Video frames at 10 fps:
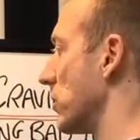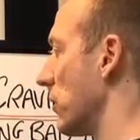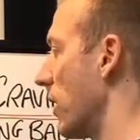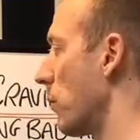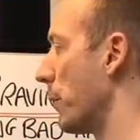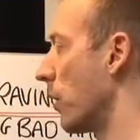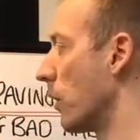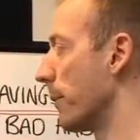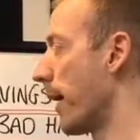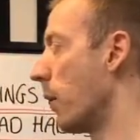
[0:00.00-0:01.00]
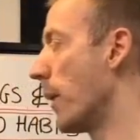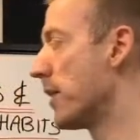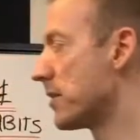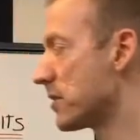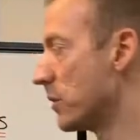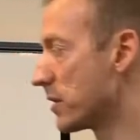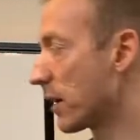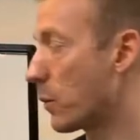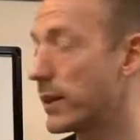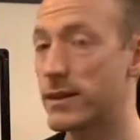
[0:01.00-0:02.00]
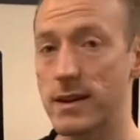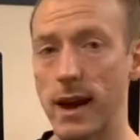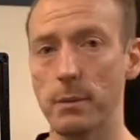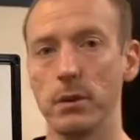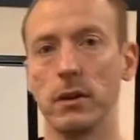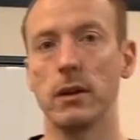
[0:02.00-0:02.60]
right, when we go on about awareness. So it's like, when does it happen?